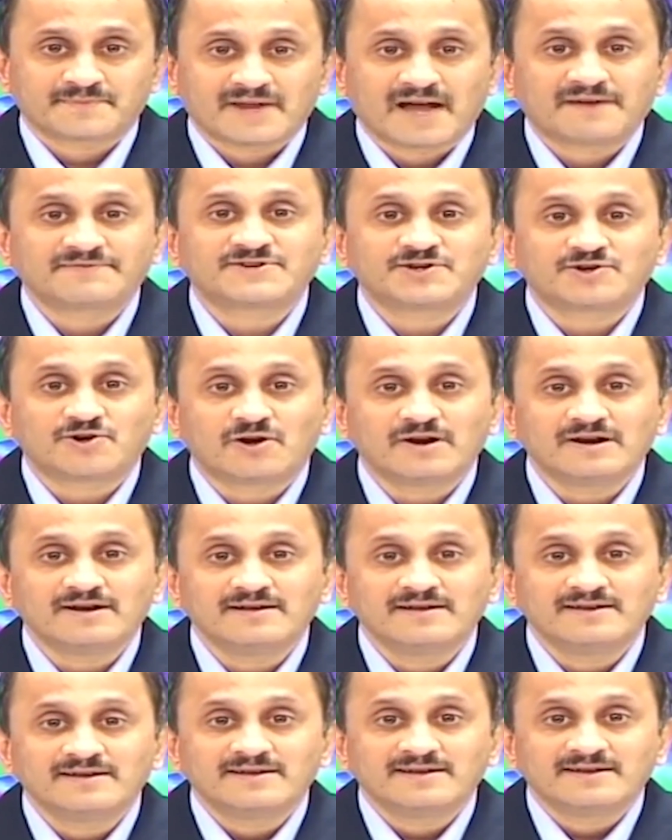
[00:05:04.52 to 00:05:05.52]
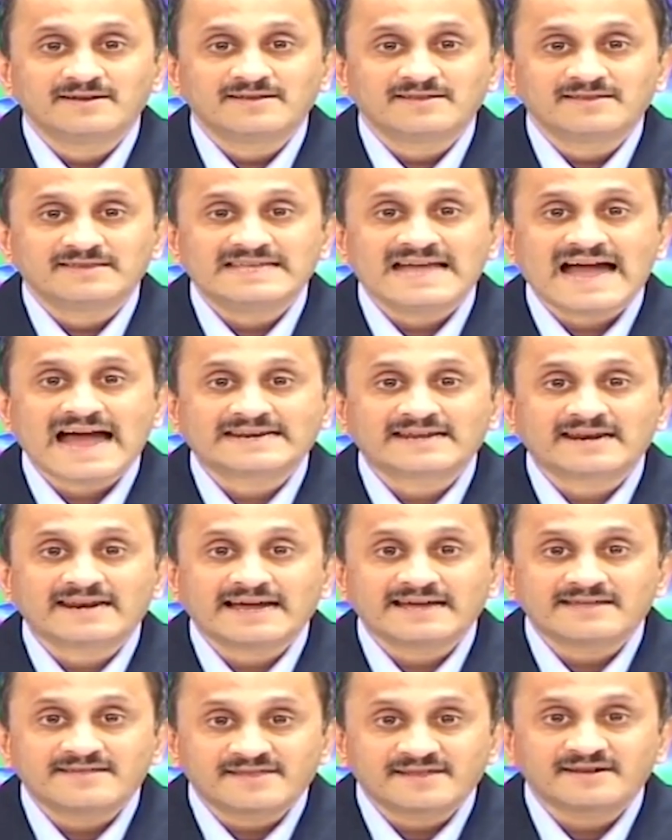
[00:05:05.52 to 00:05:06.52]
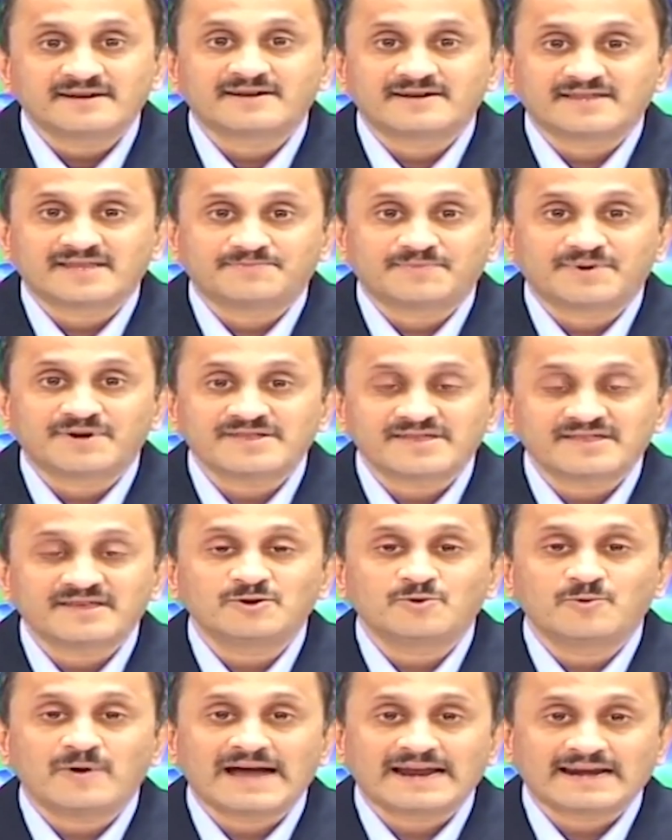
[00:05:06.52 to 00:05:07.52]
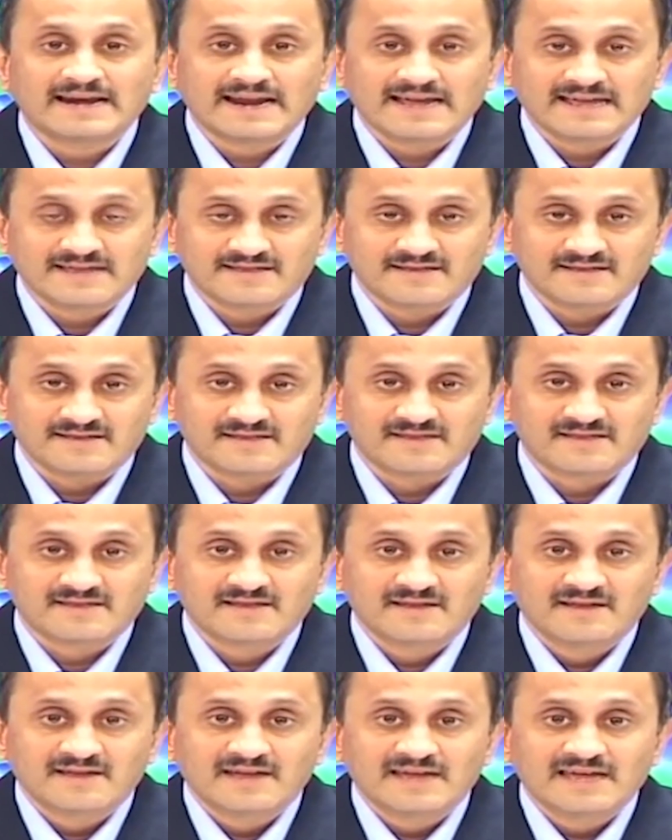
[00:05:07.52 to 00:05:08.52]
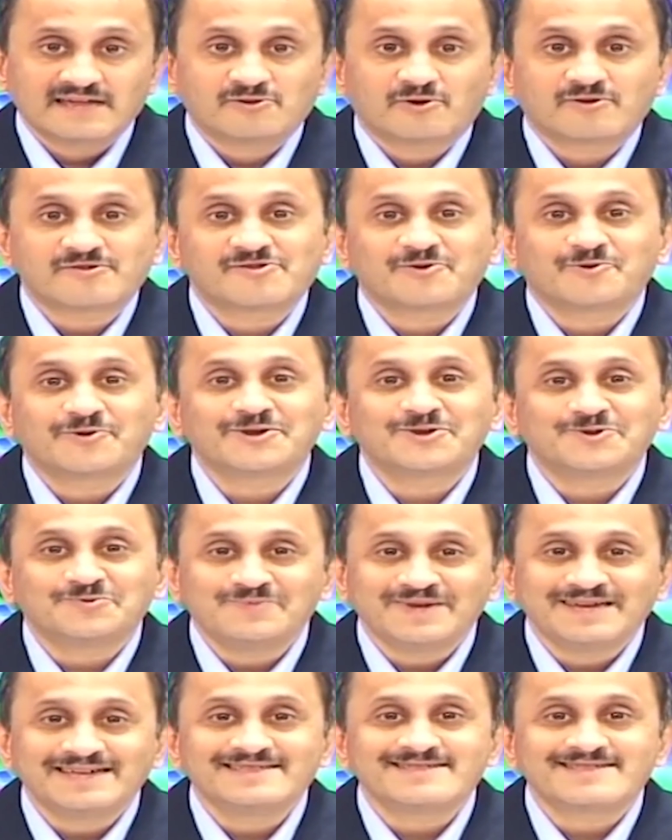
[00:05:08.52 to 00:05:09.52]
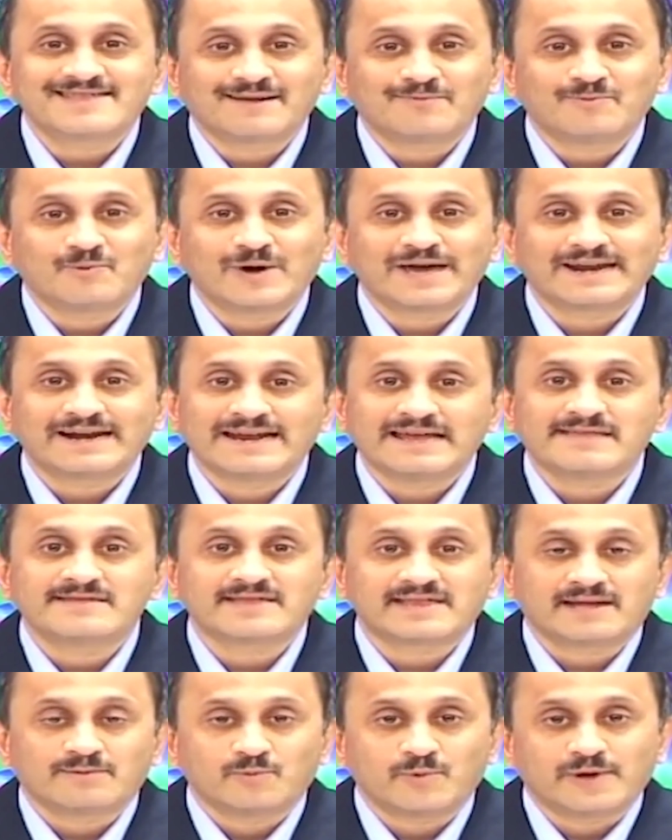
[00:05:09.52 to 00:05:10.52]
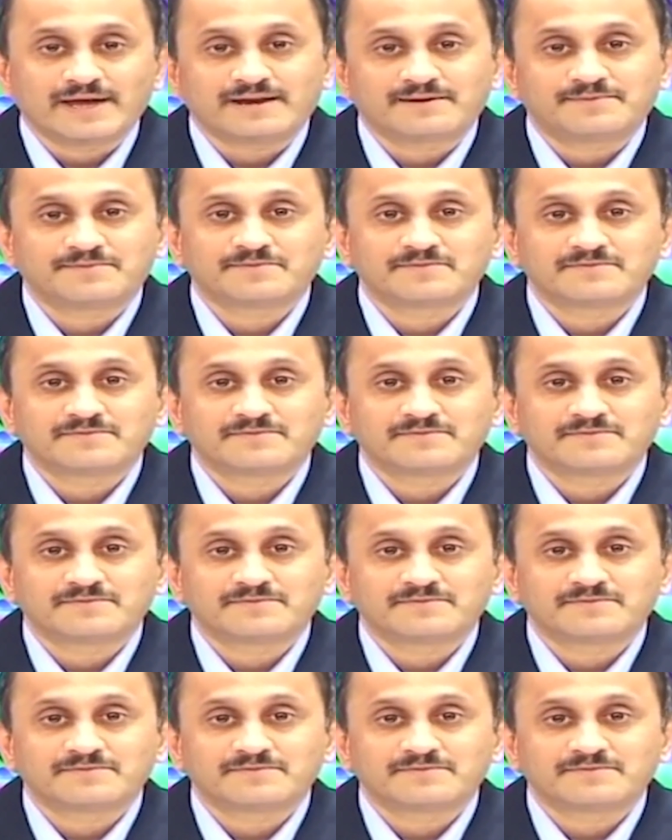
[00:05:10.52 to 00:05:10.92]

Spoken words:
After all, the analyzer, the person who analyzes, is also going to begin somewhere and end somewhere.